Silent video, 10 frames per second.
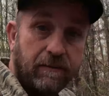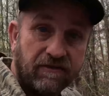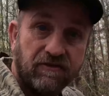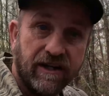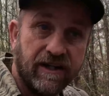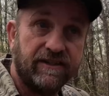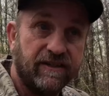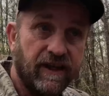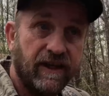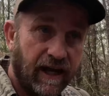up after
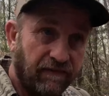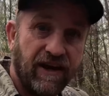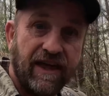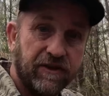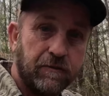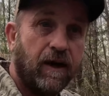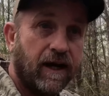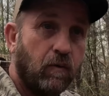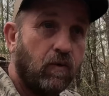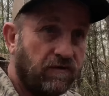I find the
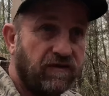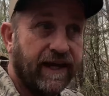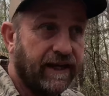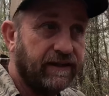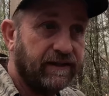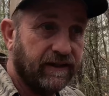spot I want to find.